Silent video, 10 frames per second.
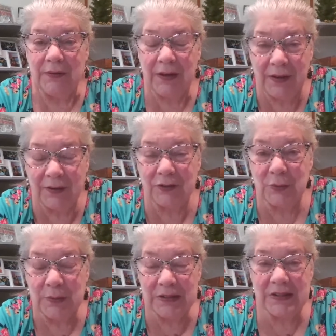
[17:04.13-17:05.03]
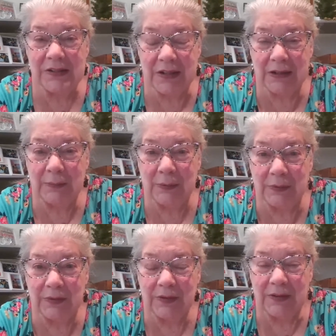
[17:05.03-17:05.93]
how to be
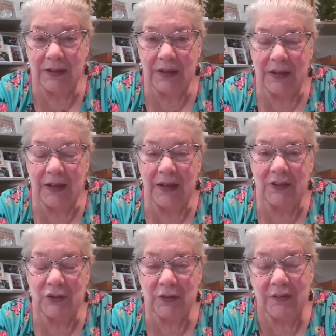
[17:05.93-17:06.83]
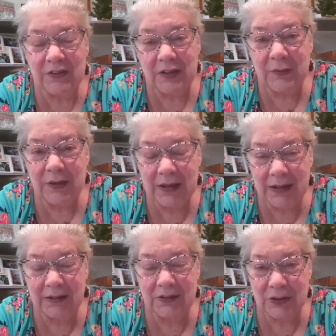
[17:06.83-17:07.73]
sustainable, and do everything we
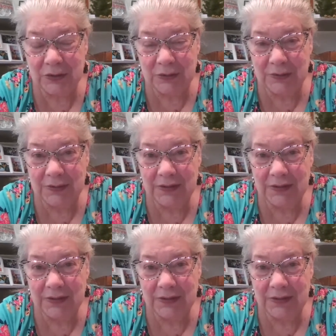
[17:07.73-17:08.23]
can to